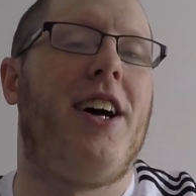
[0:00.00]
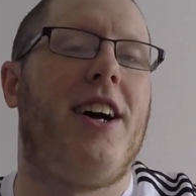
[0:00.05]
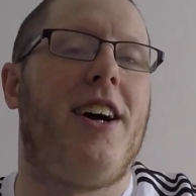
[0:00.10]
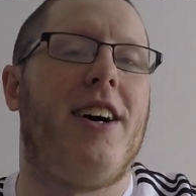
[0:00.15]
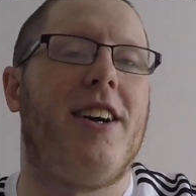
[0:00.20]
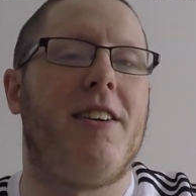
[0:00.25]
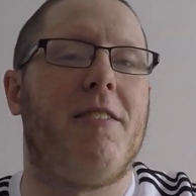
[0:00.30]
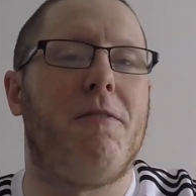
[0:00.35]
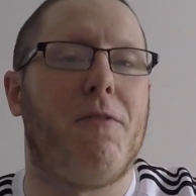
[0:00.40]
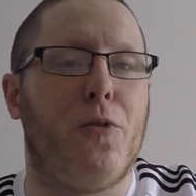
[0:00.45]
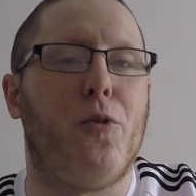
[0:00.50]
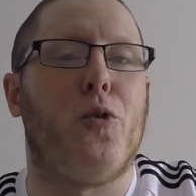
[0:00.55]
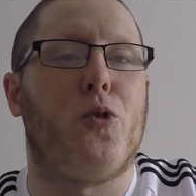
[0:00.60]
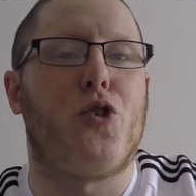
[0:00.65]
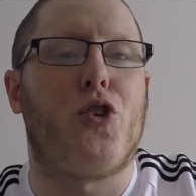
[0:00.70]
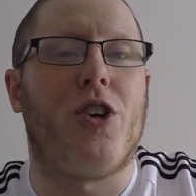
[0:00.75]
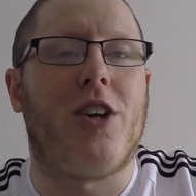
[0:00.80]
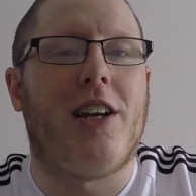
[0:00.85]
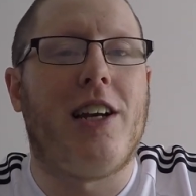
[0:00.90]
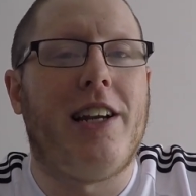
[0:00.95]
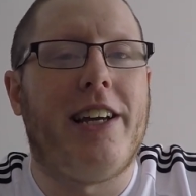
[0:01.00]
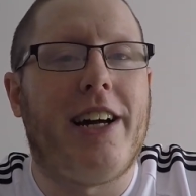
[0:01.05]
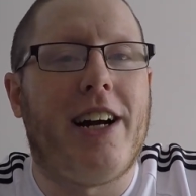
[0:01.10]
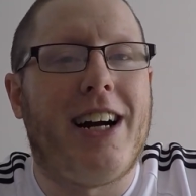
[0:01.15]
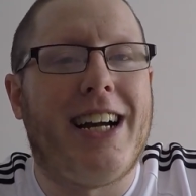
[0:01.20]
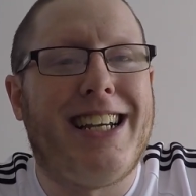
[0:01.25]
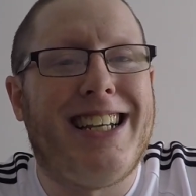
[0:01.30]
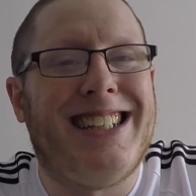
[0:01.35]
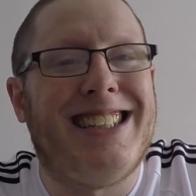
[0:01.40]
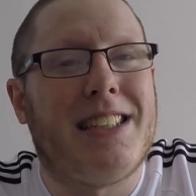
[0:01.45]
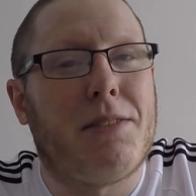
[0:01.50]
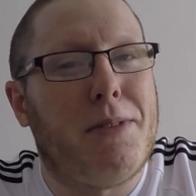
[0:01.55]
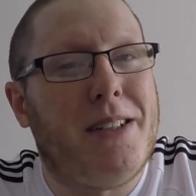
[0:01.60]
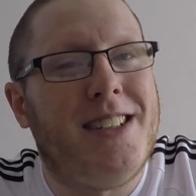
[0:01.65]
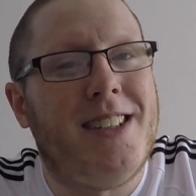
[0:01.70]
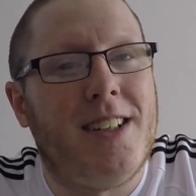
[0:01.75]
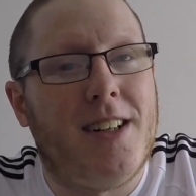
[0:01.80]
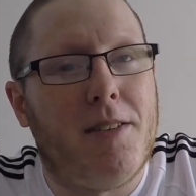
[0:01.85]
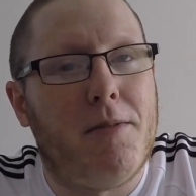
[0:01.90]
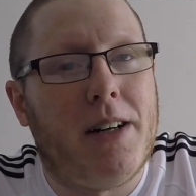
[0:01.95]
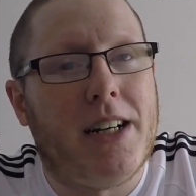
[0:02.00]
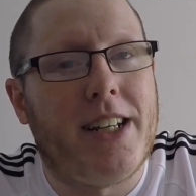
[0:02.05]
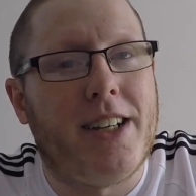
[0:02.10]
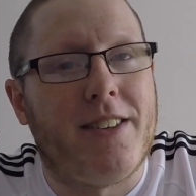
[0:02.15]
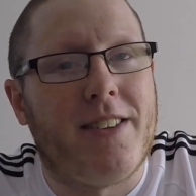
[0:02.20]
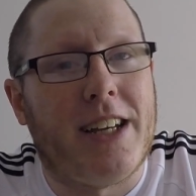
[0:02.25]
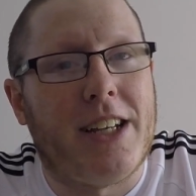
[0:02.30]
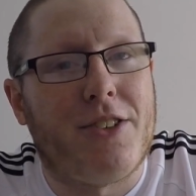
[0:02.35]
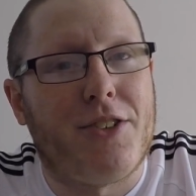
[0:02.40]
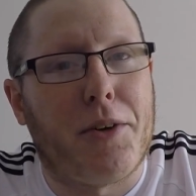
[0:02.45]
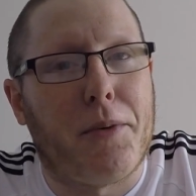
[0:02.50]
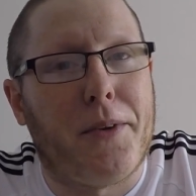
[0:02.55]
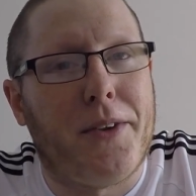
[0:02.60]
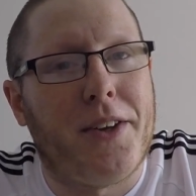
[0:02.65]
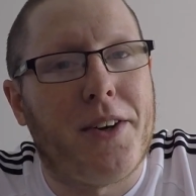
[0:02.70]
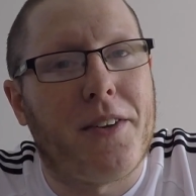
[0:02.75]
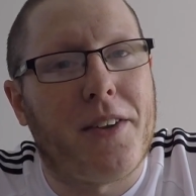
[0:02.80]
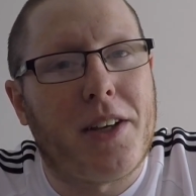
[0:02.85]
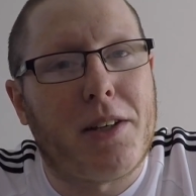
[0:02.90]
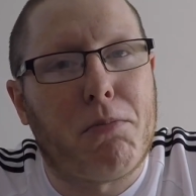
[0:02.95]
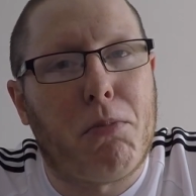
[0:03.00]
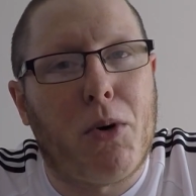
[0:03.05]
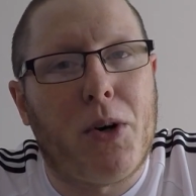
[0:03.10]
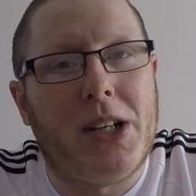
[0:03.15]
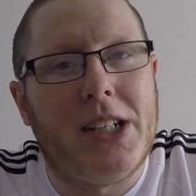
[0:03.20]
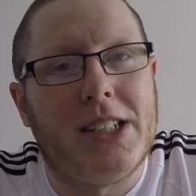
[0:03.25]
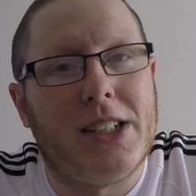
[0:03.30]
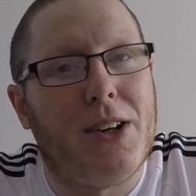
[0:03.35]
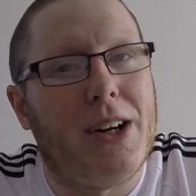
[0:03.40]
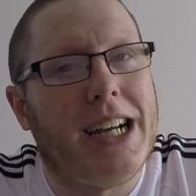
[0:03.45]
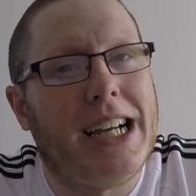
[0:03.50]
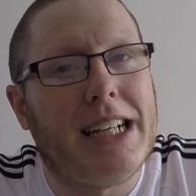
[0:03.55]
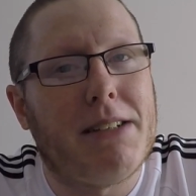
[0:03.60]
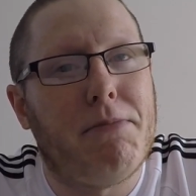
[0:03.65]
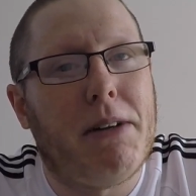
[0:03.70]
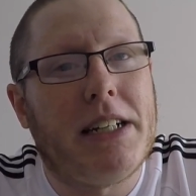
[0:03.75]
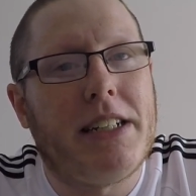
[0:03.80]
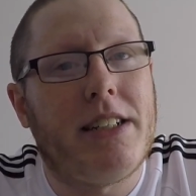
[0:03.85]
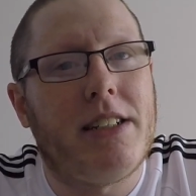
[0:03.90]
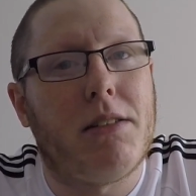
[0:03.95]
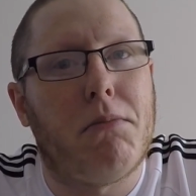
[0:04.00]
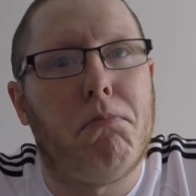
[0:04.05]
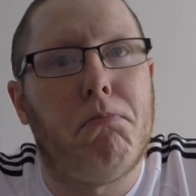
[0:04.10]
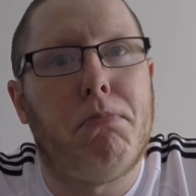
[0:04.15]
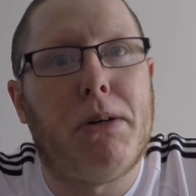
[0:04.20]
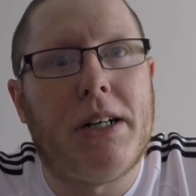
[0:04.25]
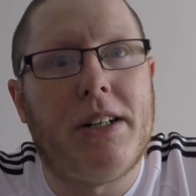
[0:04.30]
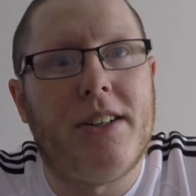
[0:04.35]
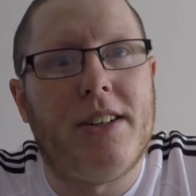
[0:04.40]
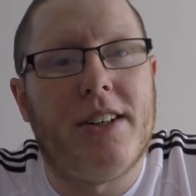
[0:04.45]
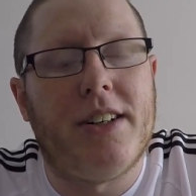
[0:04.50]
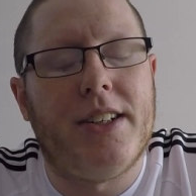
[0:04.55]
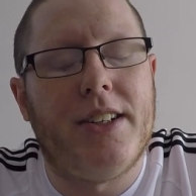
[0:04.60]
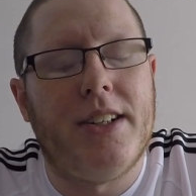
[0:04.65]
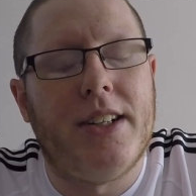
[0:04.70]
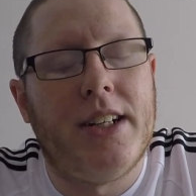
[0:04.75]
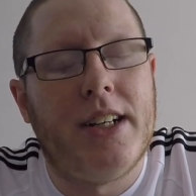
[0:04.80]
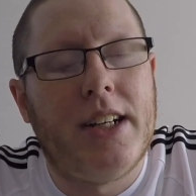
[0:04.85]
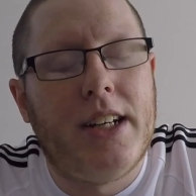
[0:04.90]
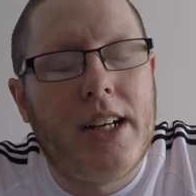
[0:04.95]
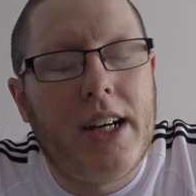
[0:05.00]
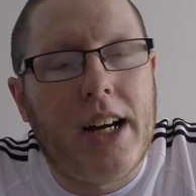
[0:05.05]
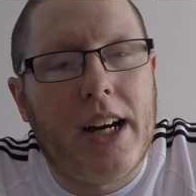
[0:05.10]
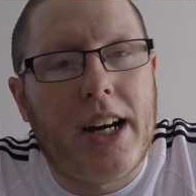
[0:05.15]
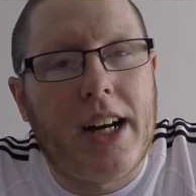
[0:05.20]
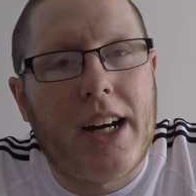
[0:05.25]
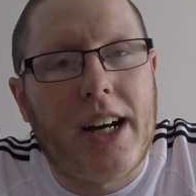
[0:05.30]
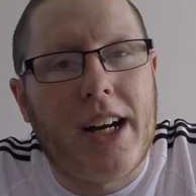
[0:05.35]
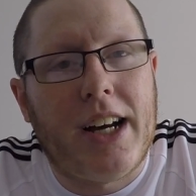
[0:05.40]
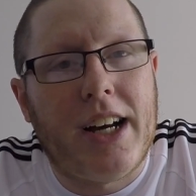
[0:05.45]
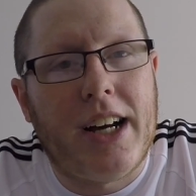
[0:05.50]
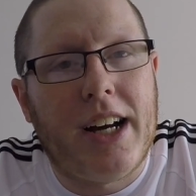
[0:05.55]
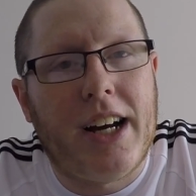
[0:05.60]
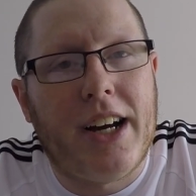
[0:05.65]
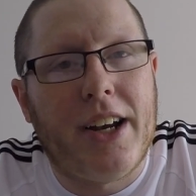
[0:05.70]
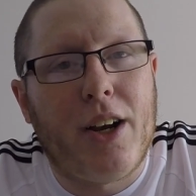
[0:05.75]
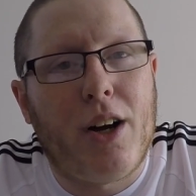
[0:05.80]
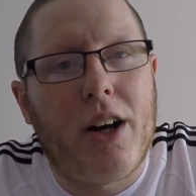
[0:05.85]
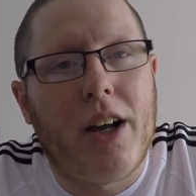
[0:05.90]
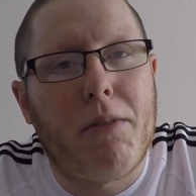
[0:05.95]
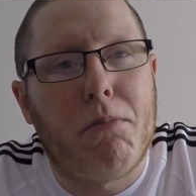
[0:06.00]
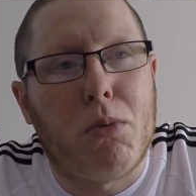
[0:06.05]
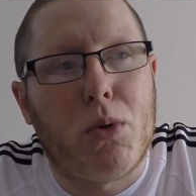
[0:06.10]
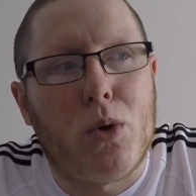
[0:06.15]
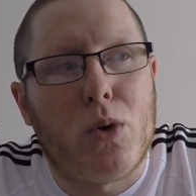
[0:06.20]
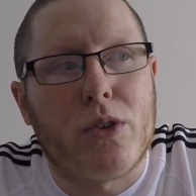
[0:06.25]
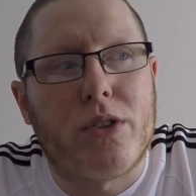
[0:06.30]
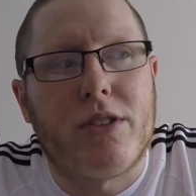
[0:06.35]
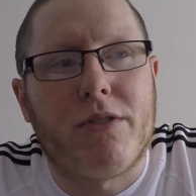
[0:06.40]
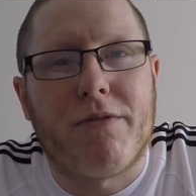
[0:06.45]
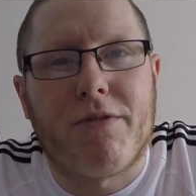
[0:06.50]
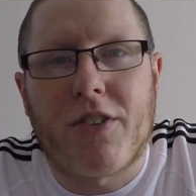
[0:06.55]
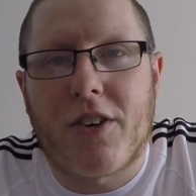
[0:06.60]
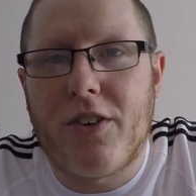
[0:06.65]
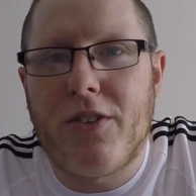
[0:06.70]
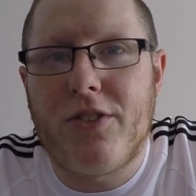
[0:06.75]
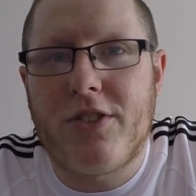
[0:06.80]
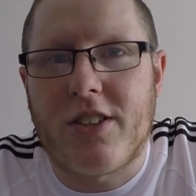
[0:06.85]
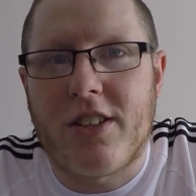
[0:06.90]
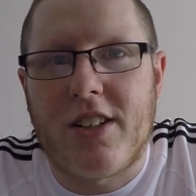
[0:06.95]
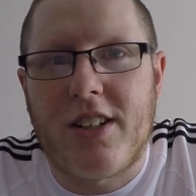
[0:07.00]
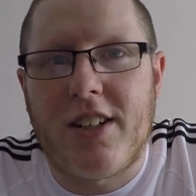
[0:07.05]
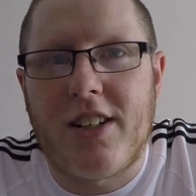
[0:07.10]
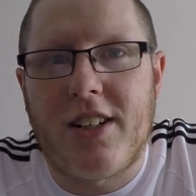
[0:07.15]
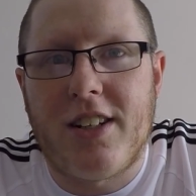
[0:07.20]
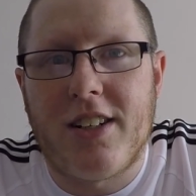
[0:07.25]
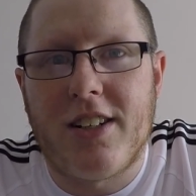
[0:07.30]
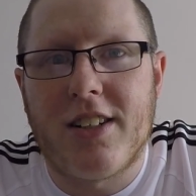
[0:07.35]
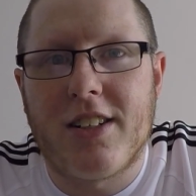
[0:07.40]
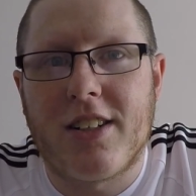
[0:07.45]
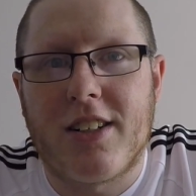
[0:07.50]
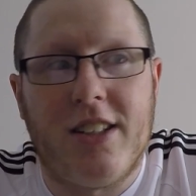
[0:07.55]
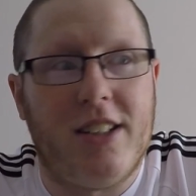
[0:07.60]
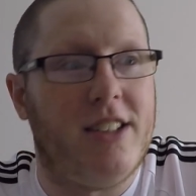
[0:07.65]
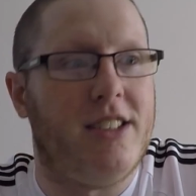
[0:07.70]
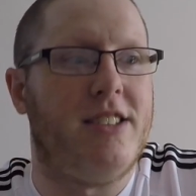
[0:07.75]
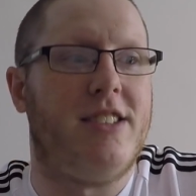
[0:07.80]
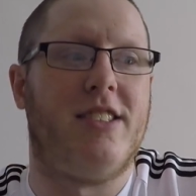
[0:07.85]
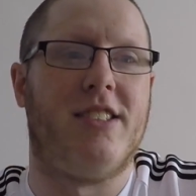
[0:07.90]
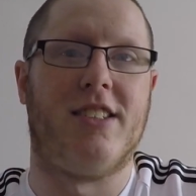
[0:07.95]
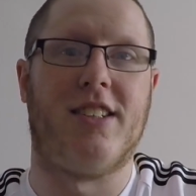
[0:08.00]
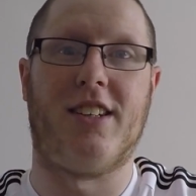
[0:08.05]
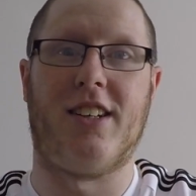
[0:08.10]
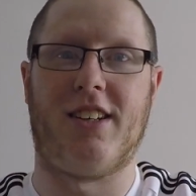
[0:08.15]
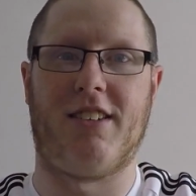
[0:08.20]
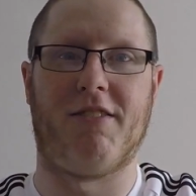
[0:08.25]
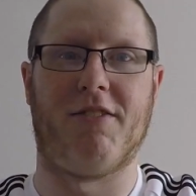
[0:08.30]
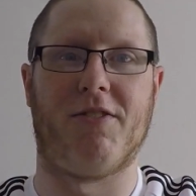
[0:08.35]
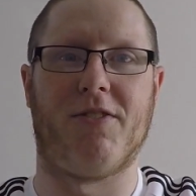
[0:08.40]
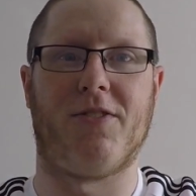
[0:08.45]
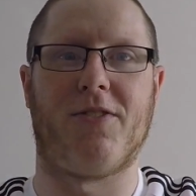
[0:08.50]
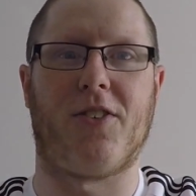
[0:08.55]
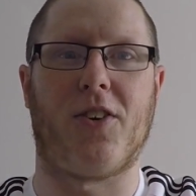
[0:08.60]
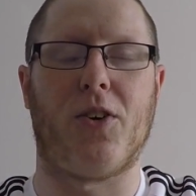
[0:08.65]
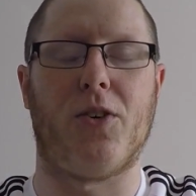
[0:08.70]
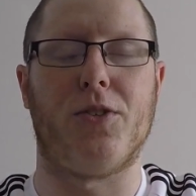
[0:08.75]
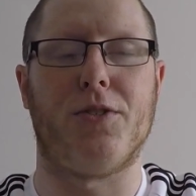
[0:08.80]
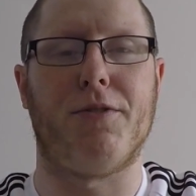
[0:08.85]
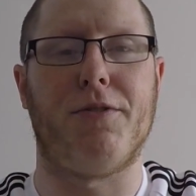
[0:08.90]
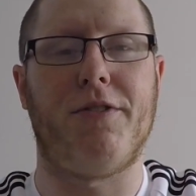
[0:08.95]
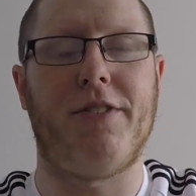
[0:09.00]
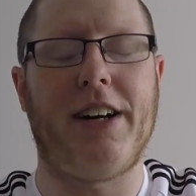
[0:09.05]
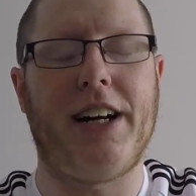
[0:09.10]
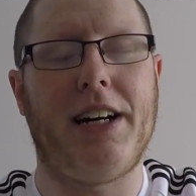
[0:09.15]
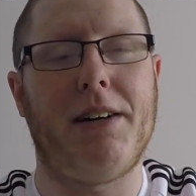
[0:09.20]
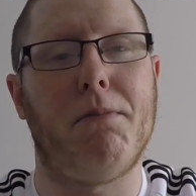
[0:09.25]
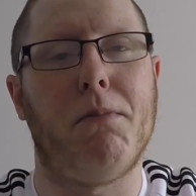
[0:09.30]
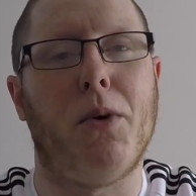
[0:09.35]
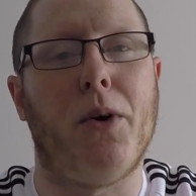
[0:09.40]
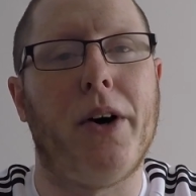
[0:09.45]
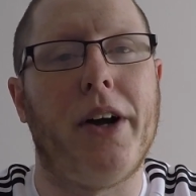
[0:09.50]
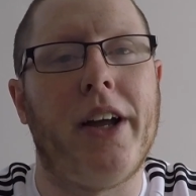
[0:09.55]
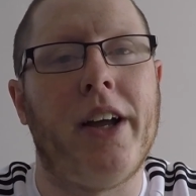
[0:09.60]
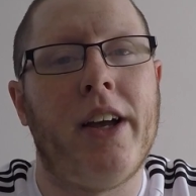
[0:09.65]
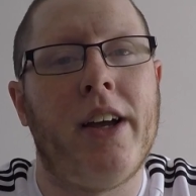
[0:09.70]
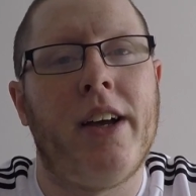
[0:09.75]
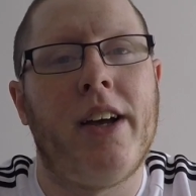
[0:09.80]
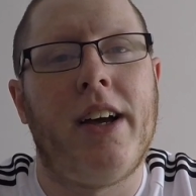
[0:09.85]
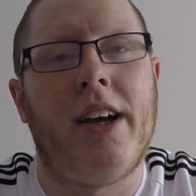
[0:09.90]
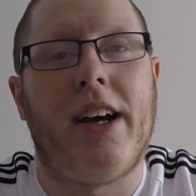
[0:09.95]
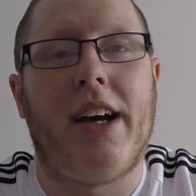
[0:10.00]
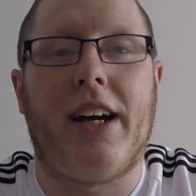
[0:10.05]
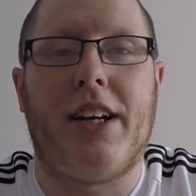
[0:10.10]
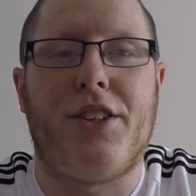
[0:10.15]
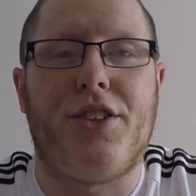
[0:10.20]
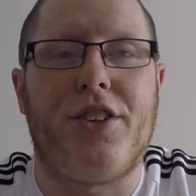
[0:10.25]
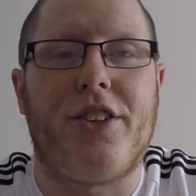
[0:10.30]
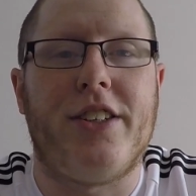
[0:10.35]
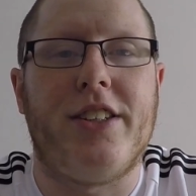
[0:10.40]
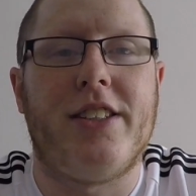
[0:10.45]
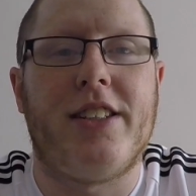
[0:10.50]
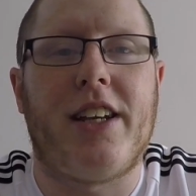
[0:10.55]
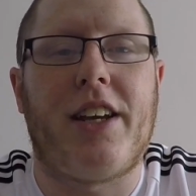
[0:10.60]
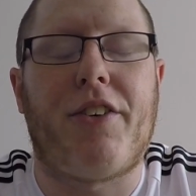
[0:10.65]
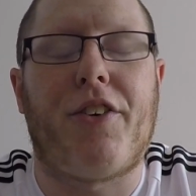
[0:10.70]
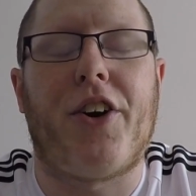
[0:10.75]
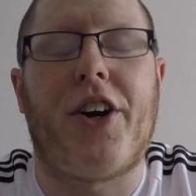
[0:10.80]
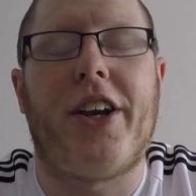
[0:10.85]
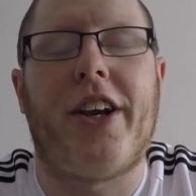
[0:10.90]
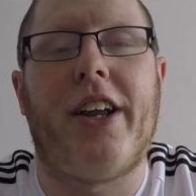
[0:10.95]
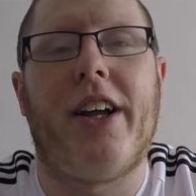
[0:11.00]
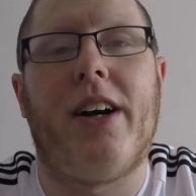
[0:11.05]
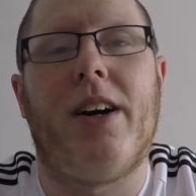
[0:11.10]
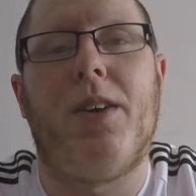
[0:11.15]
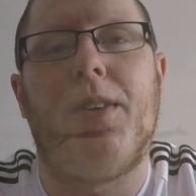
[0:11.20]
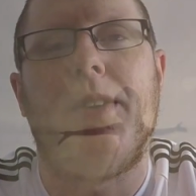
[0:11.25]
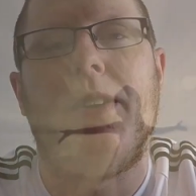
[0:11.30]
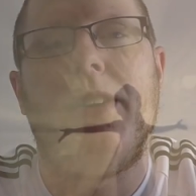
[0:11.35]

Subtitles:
And unfortunately, I didn't spend a lot of money on that trip until this point, so I had money to burn, and I bought some Frozen art, because Frozen fanboy, as you can see right now.